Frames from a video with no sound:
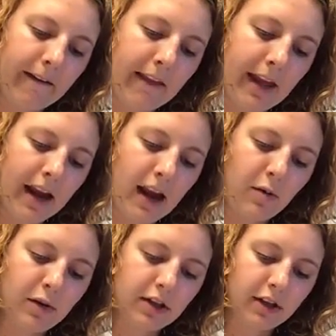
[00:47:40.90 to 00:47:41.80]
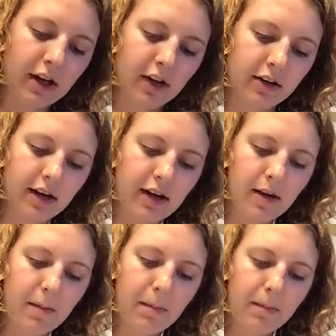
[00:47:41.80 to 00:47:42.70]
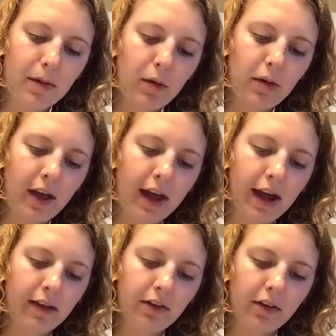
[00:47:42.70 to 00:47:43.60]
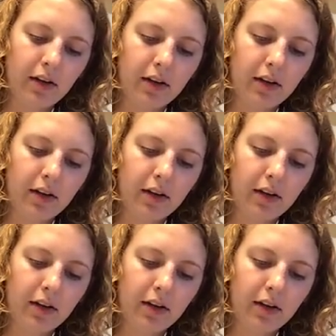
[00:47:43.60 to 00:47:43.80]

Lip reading: and I want you to color in both halves.